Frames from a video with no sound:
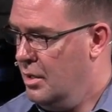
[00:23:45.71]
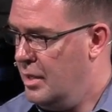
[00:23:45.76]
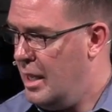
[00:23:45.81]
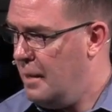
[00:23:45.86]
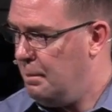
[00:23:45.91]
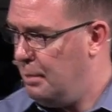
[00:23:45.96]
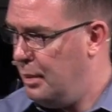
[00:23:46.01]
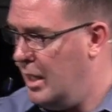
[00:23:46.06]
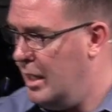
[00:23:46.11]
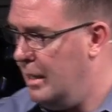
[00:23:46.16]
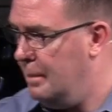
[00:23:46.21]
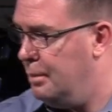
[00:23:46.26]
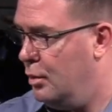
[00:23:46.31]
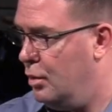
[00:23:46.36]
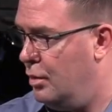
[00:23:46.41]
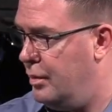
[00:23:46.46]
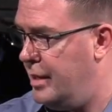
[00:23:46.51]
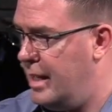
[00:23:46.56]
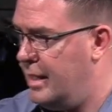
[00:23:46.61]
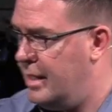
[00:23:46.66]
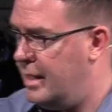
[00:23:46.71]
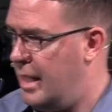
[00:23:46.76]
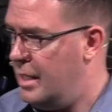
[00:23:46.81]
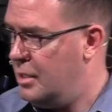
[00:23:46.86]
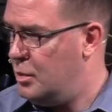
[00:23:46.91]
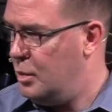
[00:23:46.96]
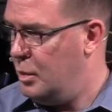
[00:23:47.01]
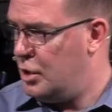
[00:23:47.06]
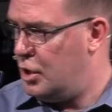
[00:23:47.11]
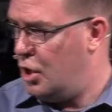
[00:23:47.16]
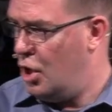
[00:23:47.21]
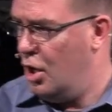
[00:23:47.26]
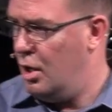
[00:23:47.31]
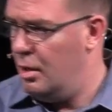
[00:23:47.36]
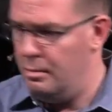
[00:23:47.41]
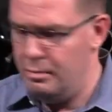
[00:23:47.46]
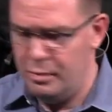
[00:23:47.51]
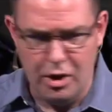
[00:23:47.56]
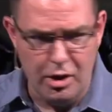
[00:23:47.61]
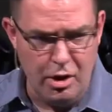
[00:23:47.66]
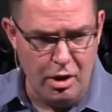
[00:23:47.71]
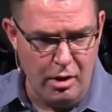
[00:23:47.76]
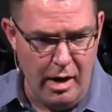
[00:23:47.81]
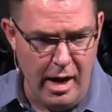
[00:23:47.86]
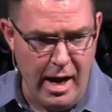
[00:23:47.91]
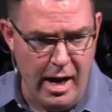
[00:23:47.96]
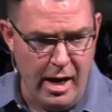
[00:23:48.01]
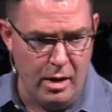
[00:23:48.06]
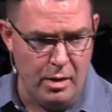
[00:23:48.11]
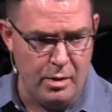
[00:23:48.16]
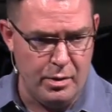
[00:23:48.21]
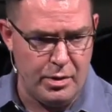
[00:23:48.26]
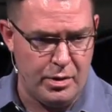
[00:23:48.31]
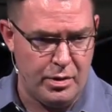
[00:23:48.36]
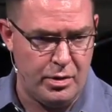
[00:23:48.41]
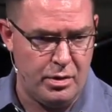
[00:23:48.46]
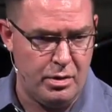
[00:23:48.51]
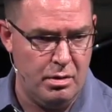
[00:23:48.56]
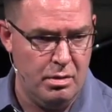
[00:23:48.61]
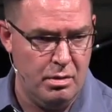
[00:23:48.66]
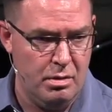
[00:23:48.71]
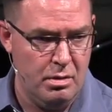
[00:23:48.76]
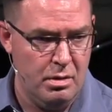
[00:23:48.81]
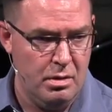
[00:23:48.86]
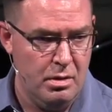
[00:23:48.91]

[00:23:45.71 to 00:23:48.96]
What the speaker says: that people, that guests would come to your house,